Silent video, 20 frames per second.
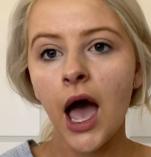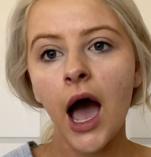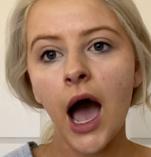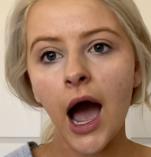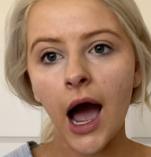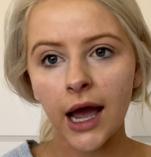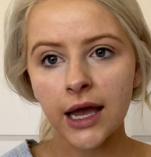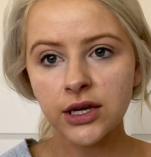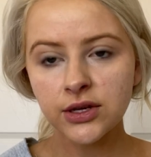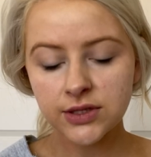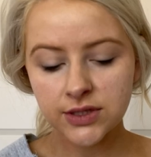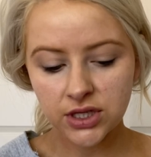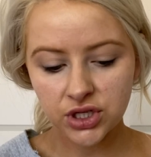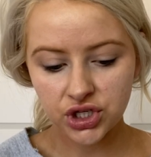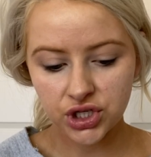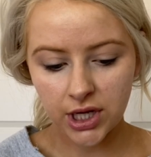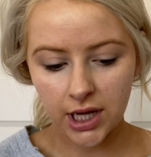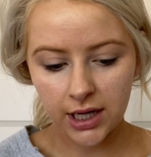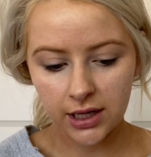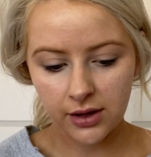I use the
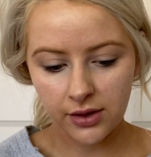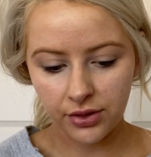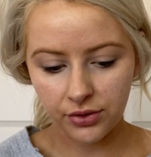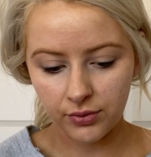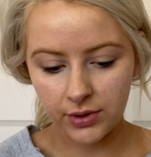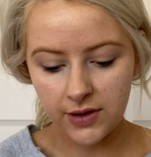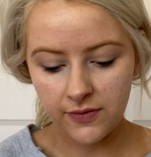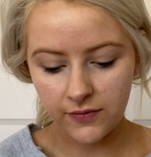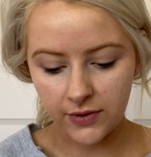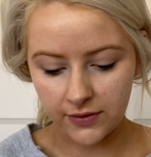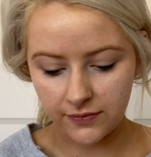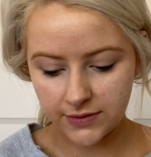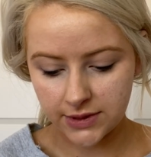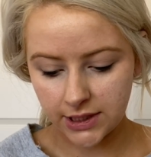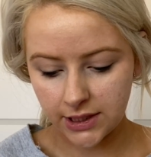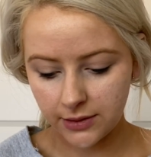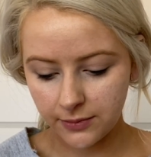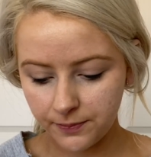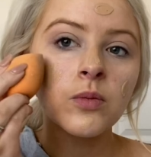shade 350.